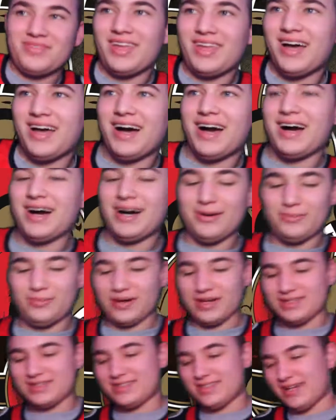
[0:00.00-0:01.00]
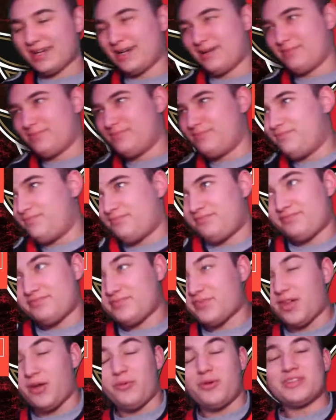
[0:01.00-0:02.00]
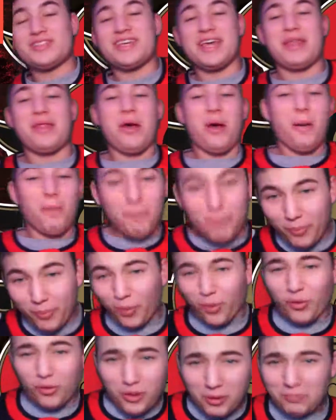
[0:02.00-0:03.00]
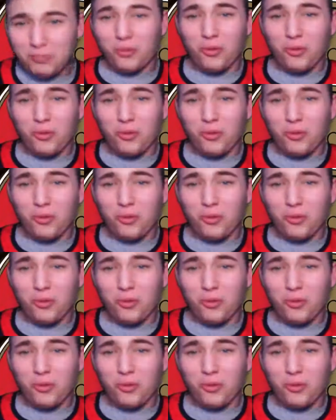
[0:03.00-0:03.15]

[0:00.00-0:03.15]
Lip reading: But once again, boring